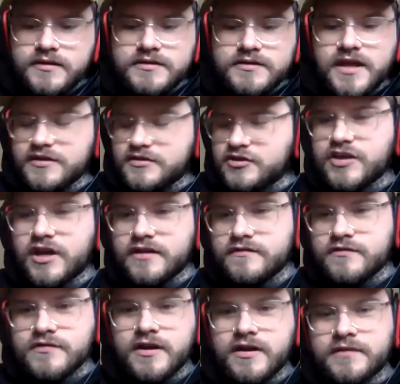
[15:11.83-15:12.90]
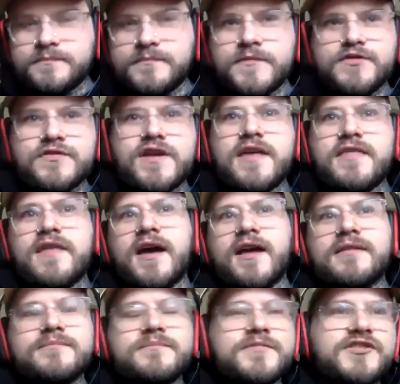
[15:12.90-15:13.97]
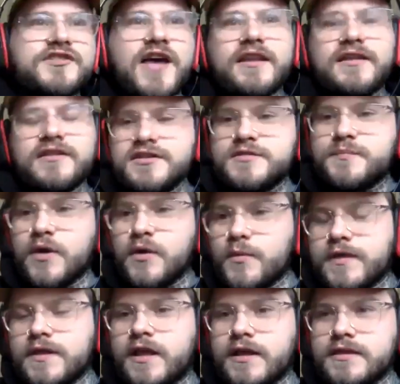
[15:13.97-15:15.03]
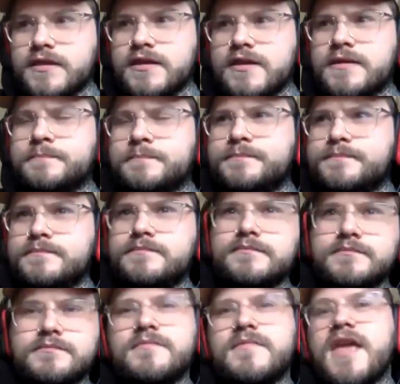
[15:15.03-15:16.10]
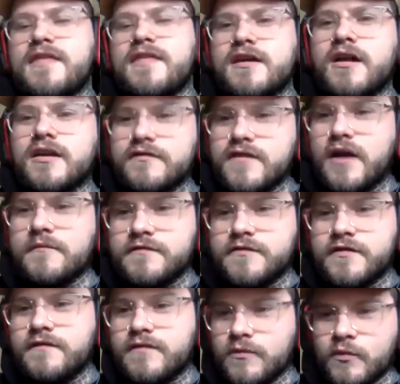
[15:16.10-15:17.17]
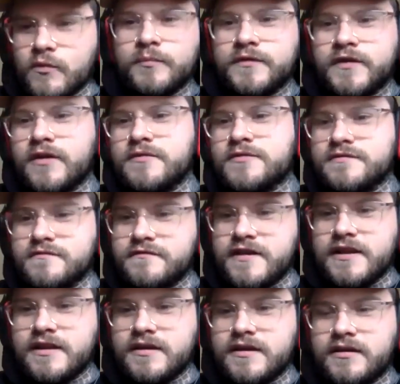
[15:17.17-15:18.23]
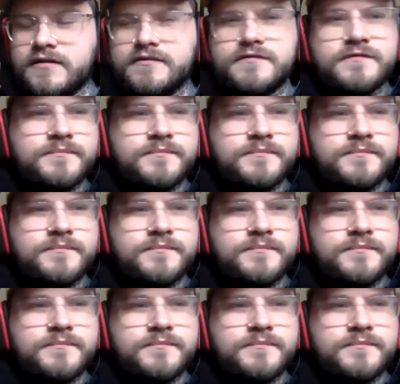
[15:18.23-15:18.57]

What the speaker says: Yeah, just kind of trying to create that sadness, but with like the kind of comfort of the warm tones and feeling kind of